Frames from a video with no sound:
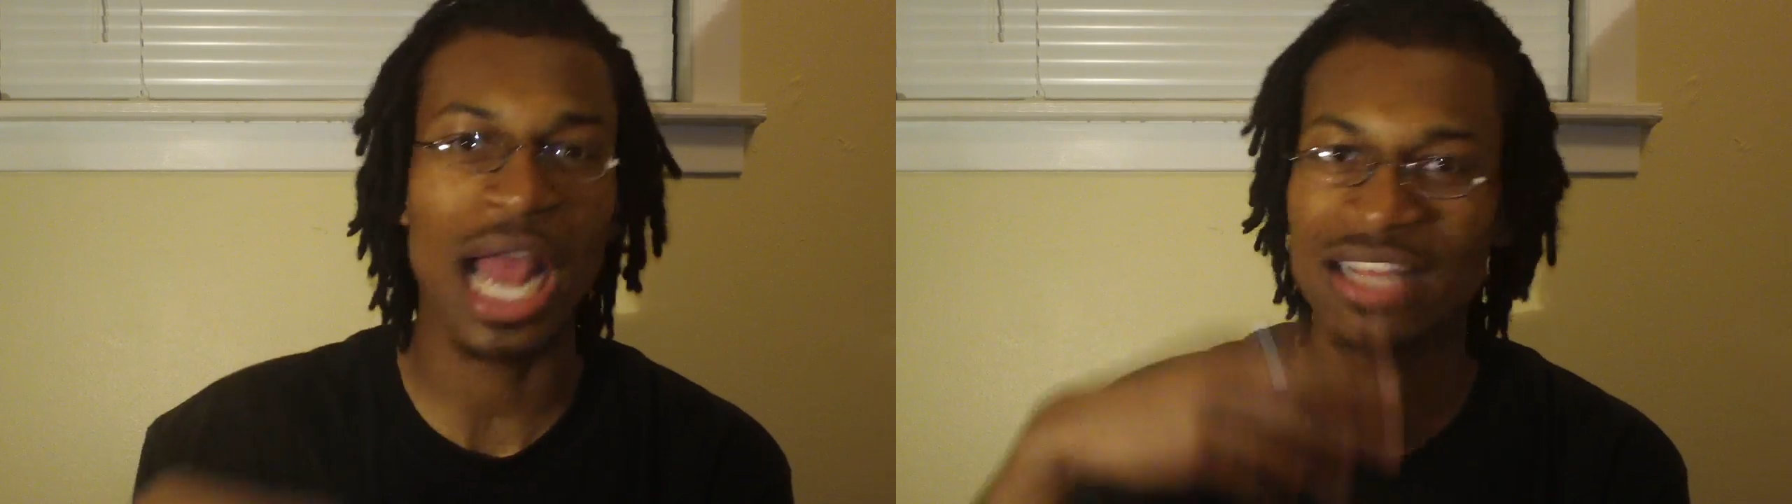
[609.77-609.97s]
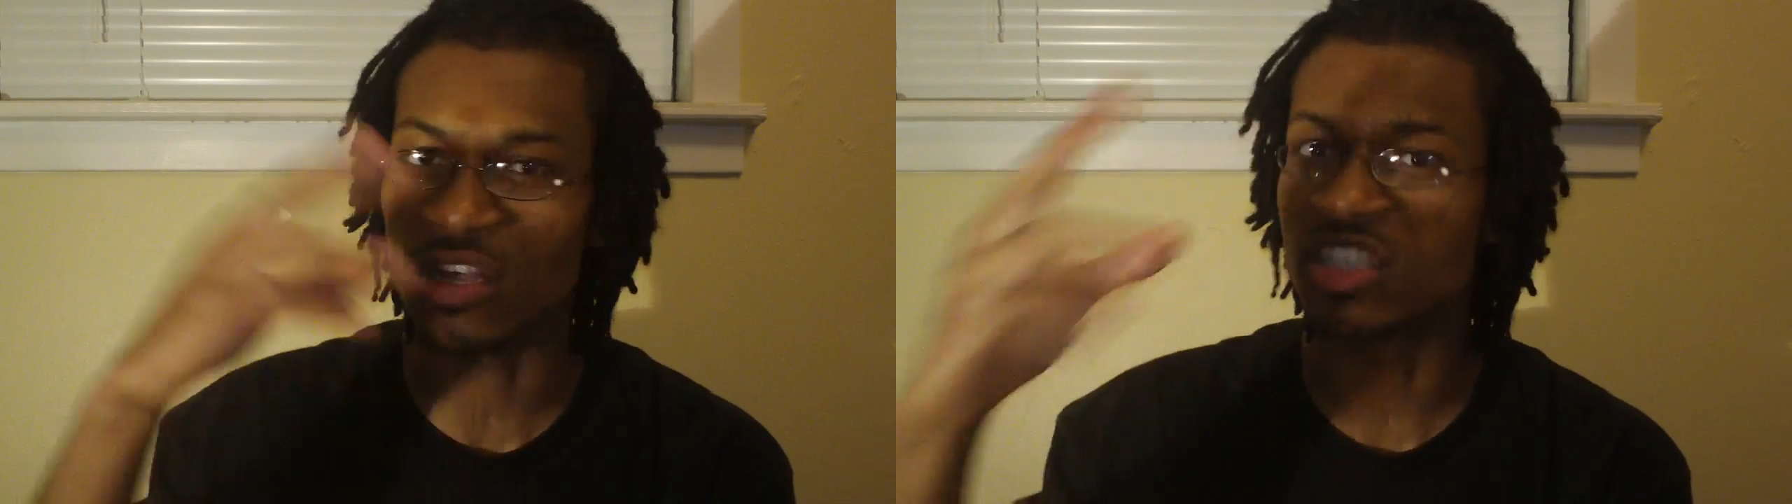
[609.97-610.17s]

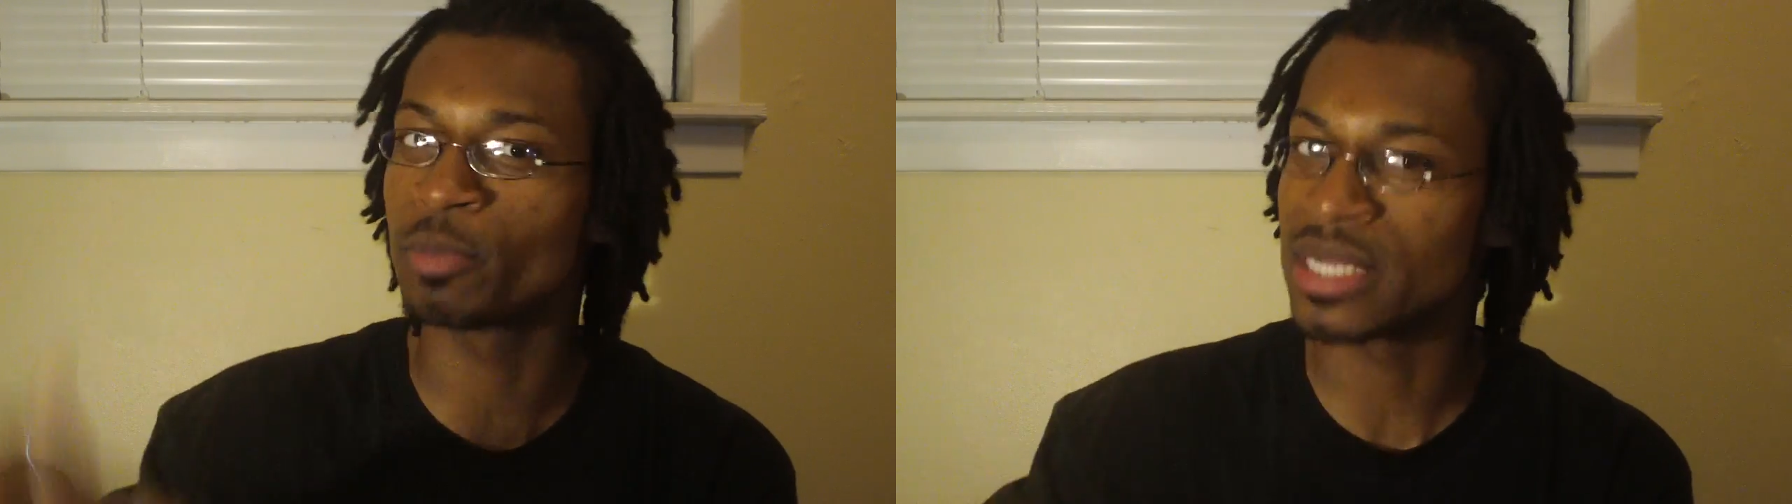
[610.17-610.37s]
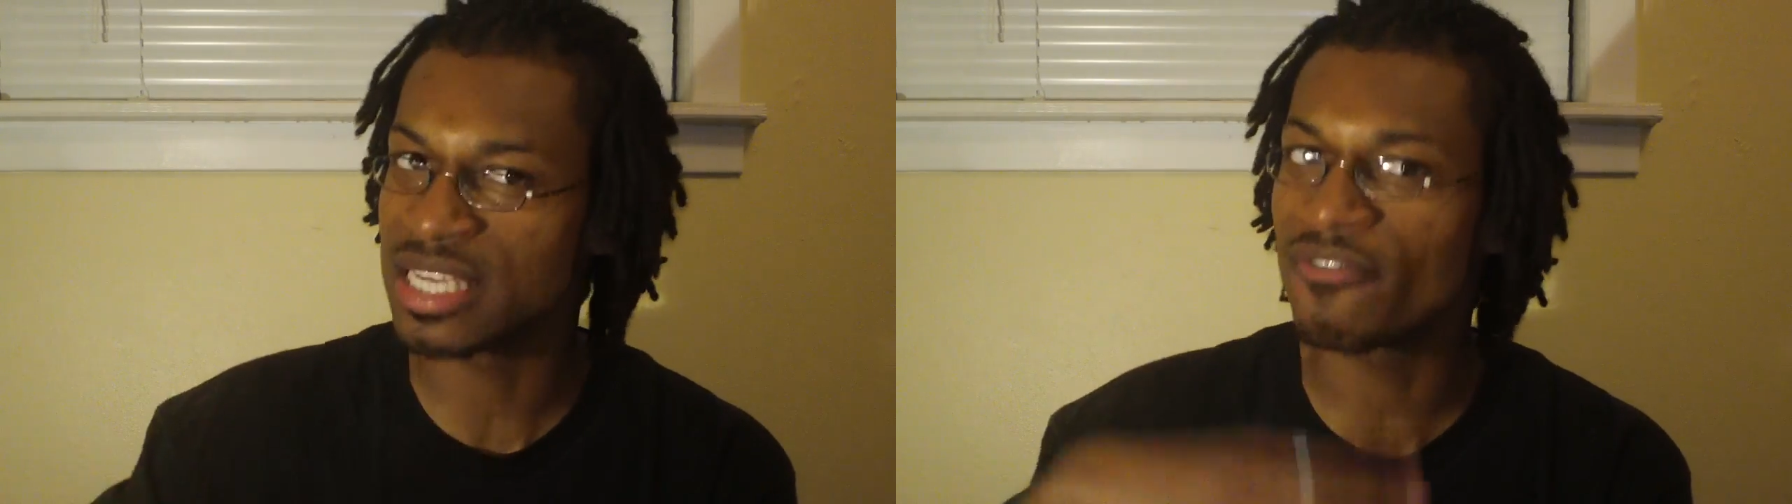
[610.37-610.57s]
has a
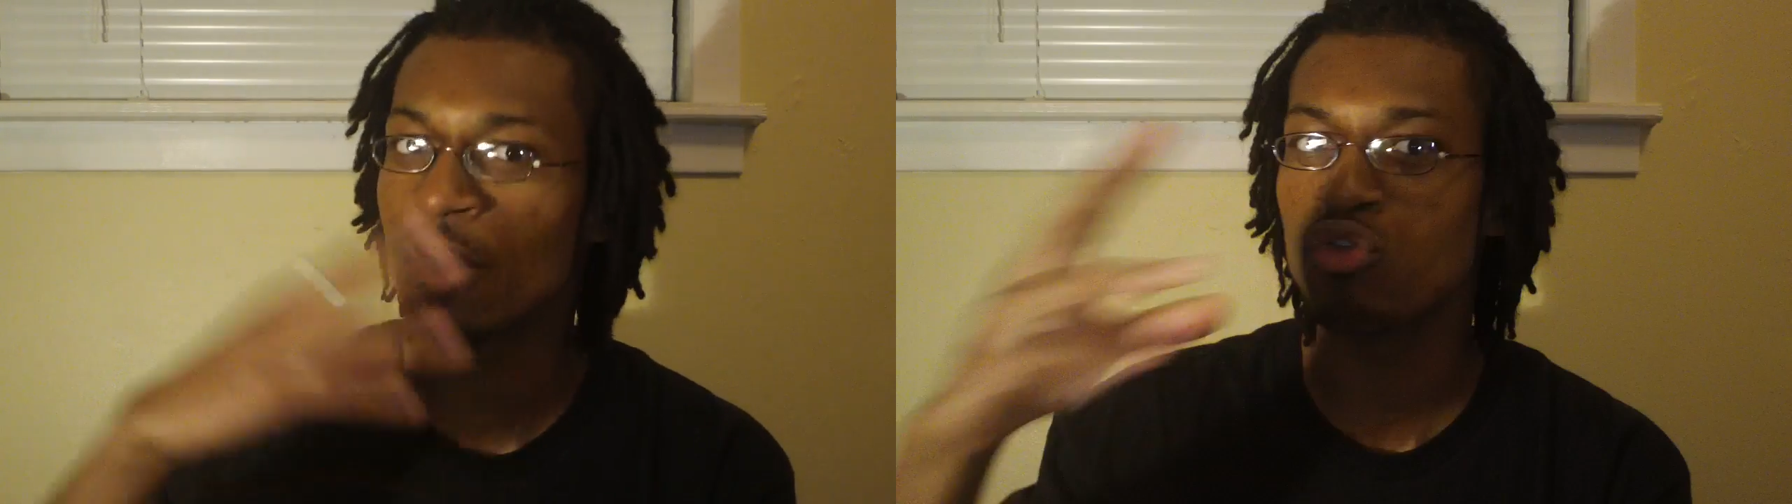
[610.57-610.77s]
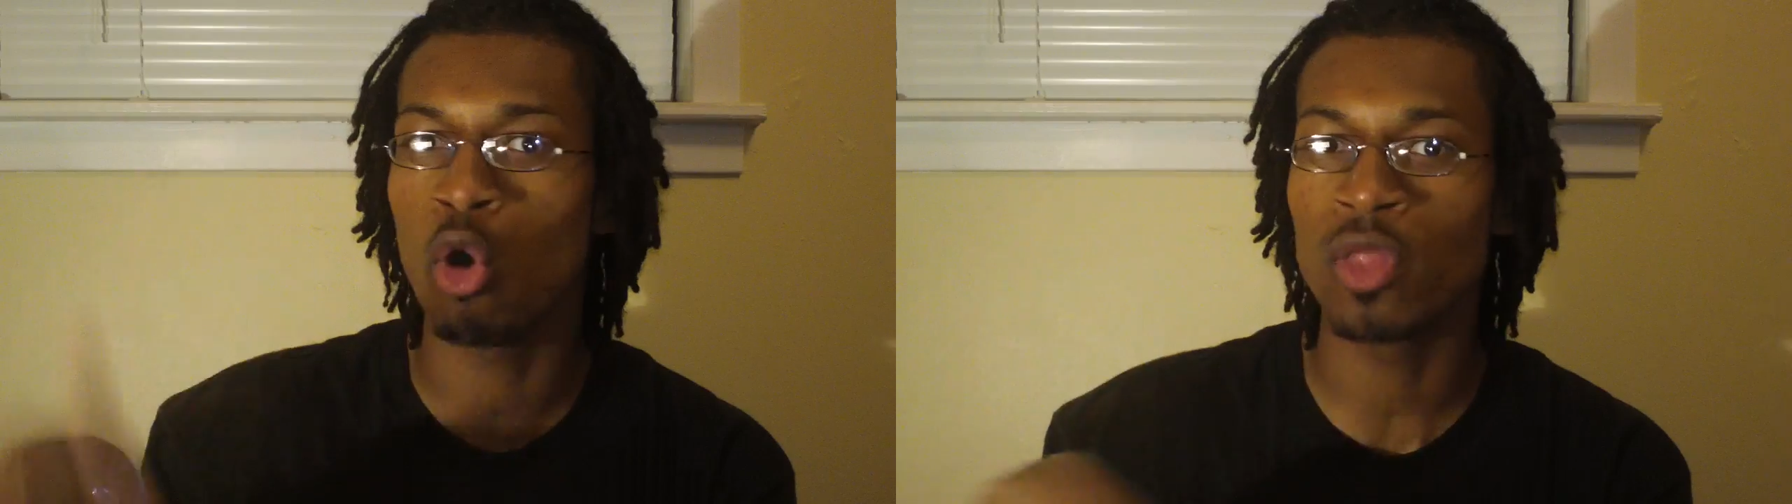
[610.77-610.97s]

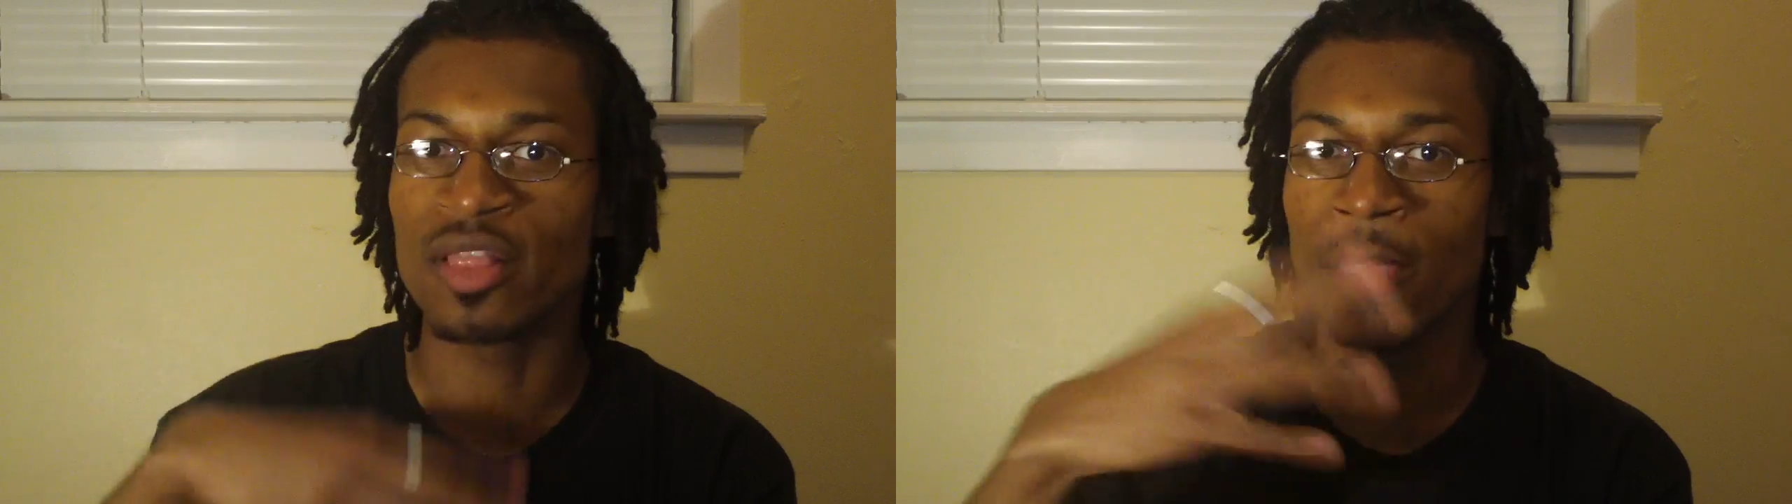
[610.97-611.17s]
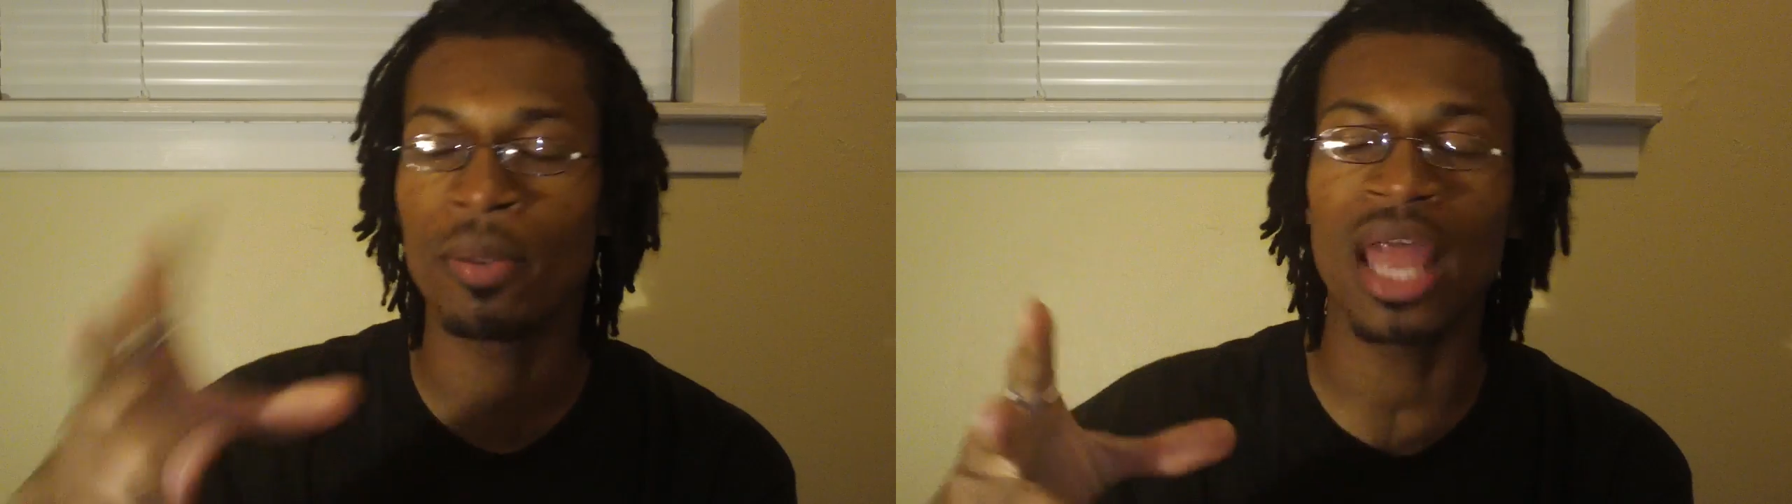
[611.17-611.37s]
specific role
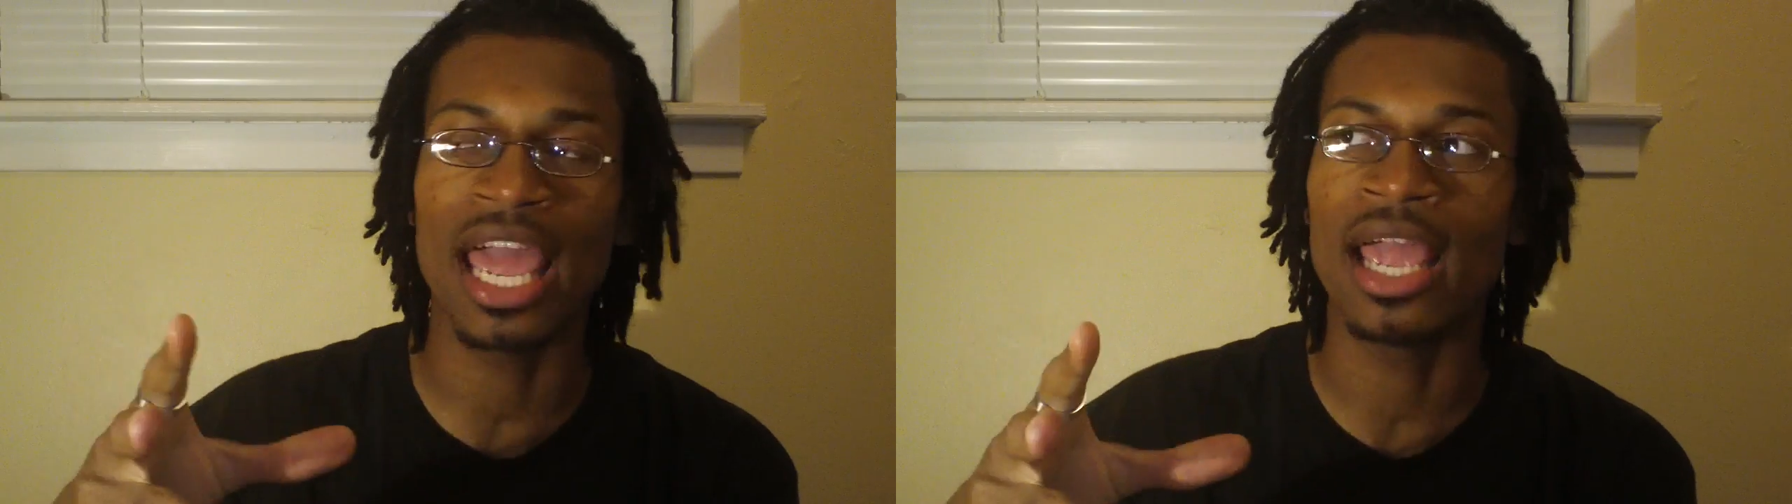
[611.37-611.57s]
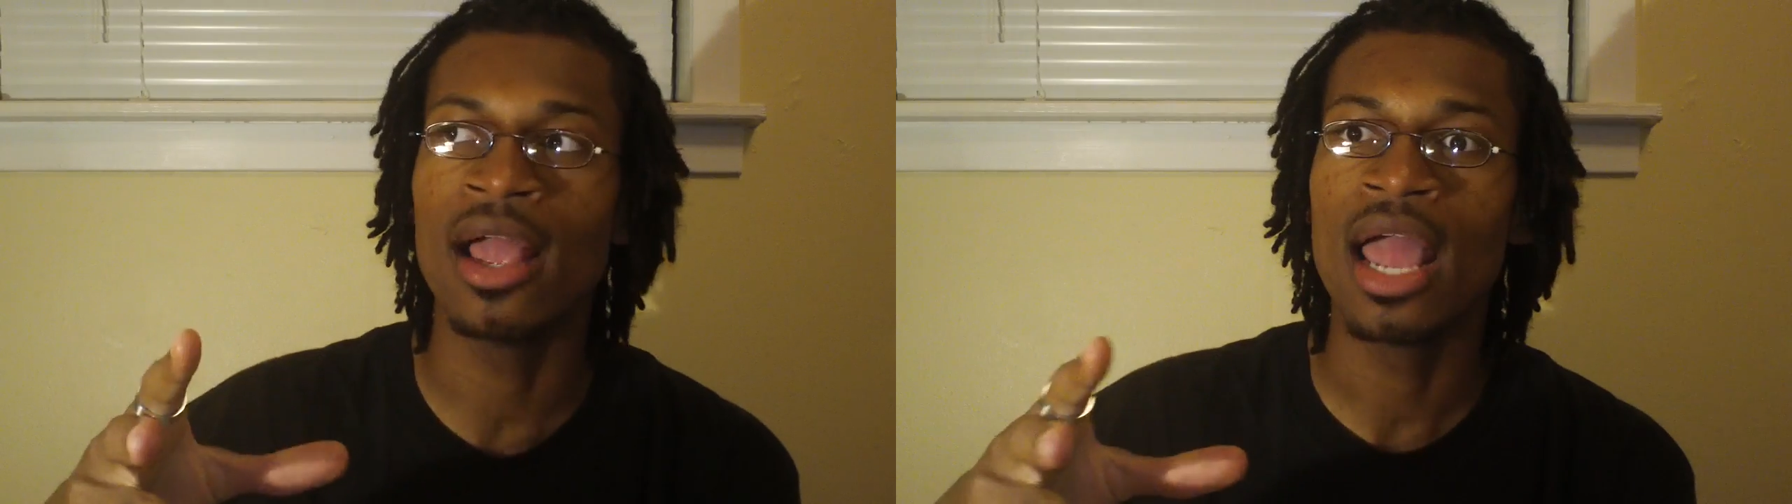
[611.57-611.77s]
that they play.